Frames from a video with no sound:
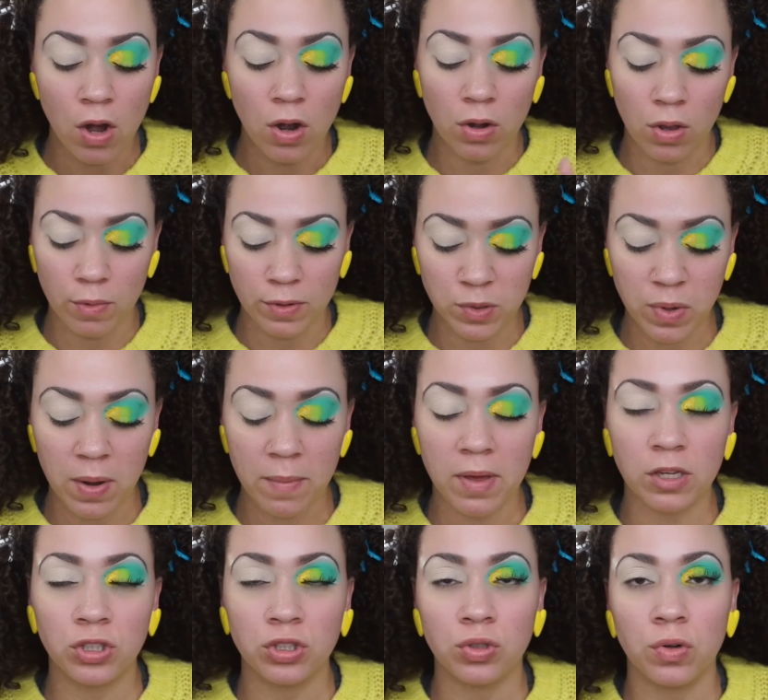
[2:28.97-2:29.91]
You always want to
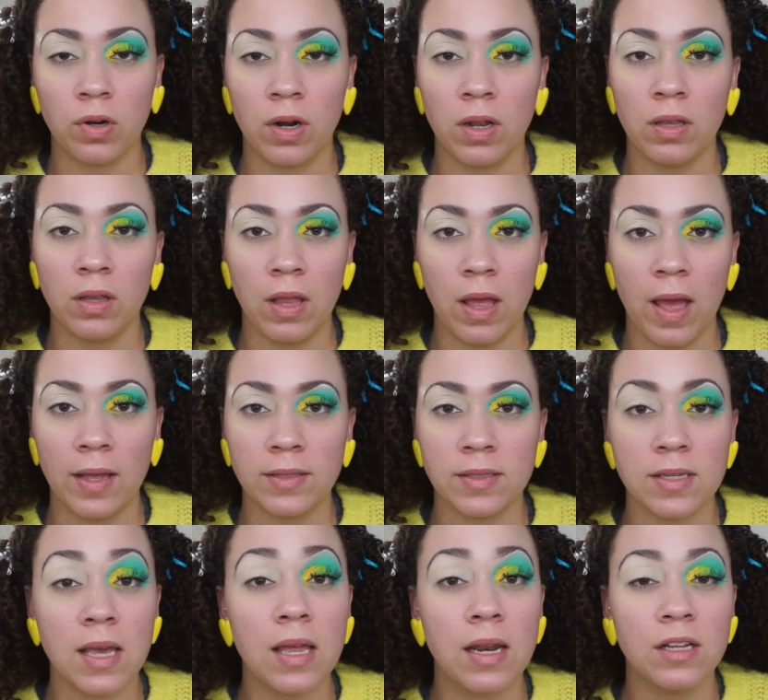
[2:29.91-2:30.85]
make sure
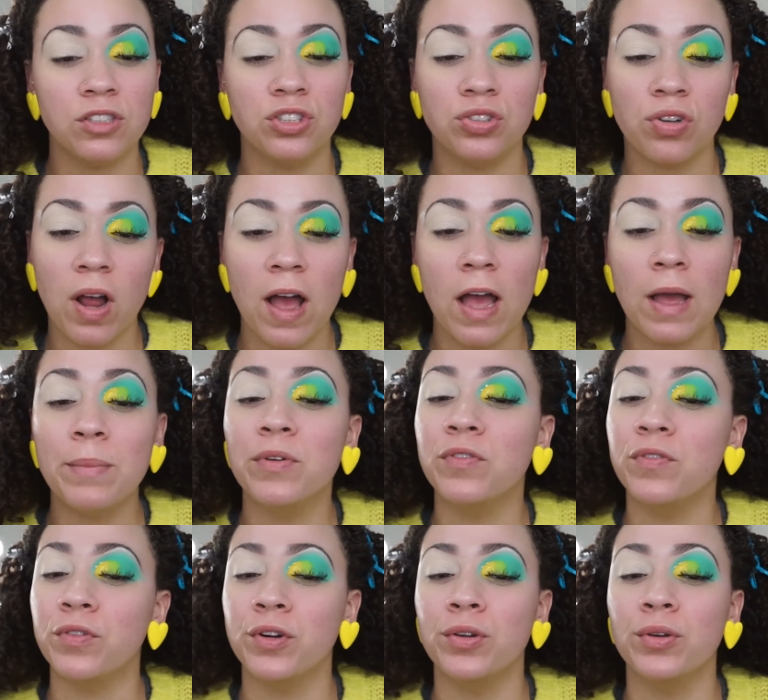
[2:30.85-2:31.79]
that it is dry
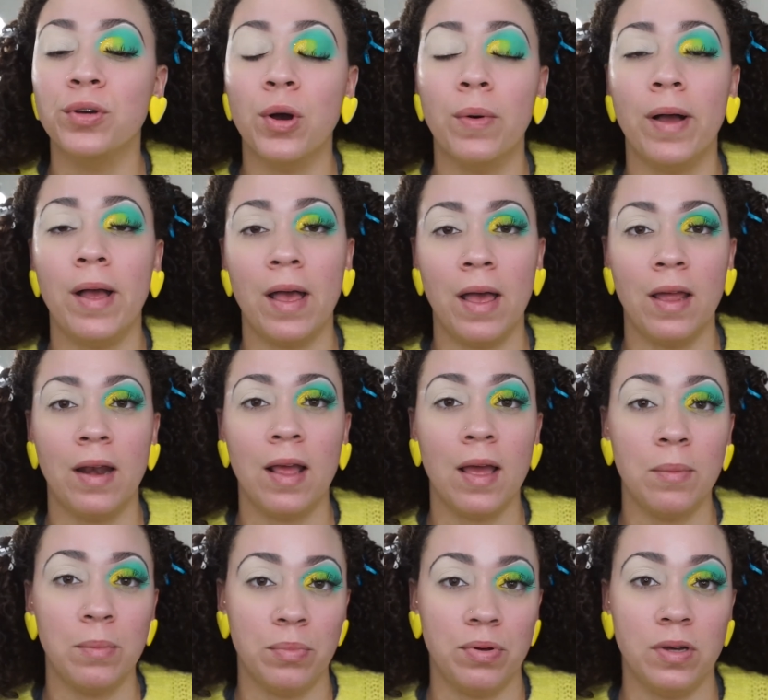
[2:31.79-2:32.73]
before you go ahead
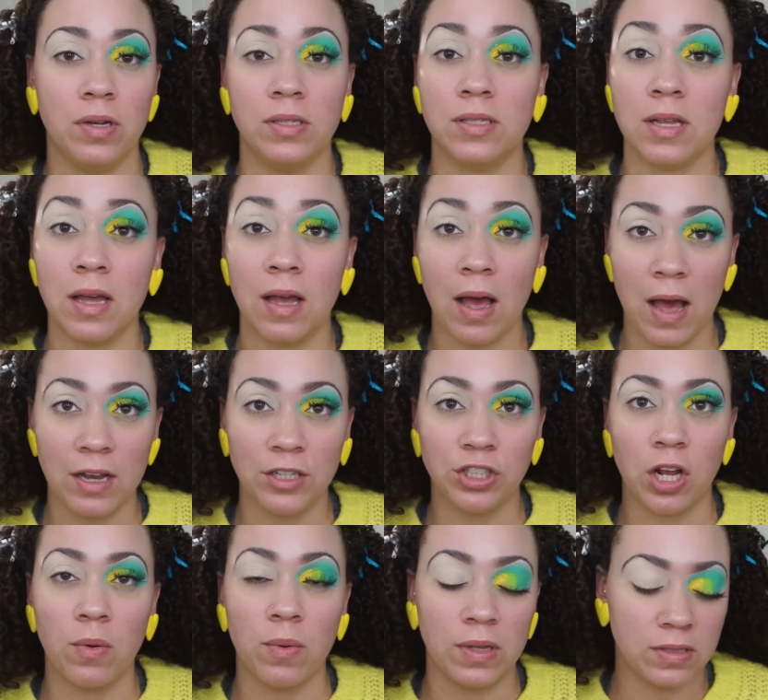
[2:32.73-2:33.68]
and put
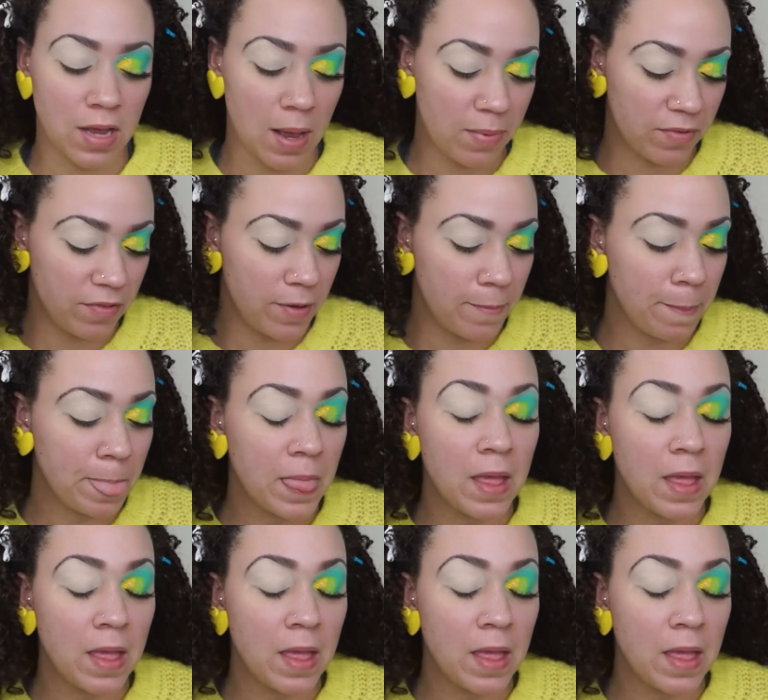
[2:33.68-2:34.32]
eyeshadow on top of it.